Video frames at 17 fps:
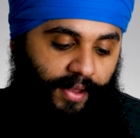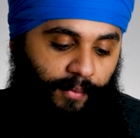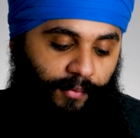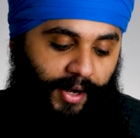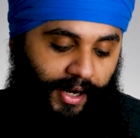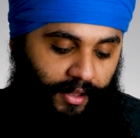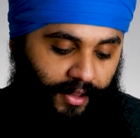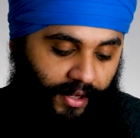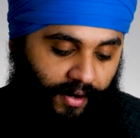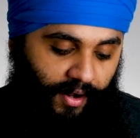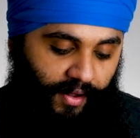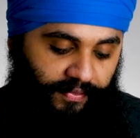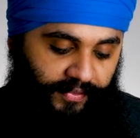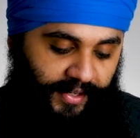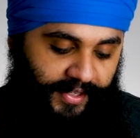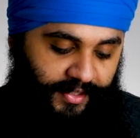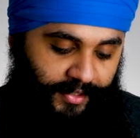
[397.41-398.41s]
and when I click
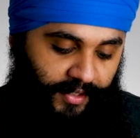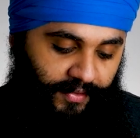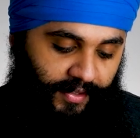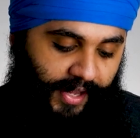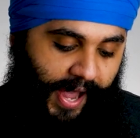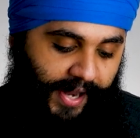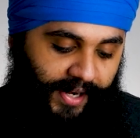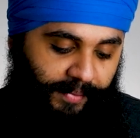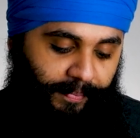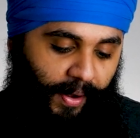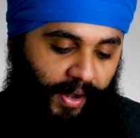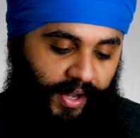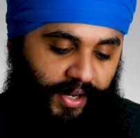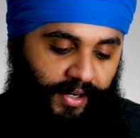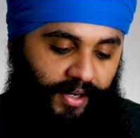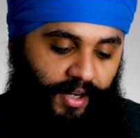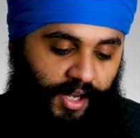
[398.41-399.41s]
on this and hit the edit
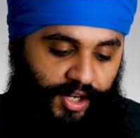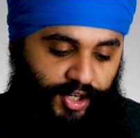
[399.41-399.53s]
button,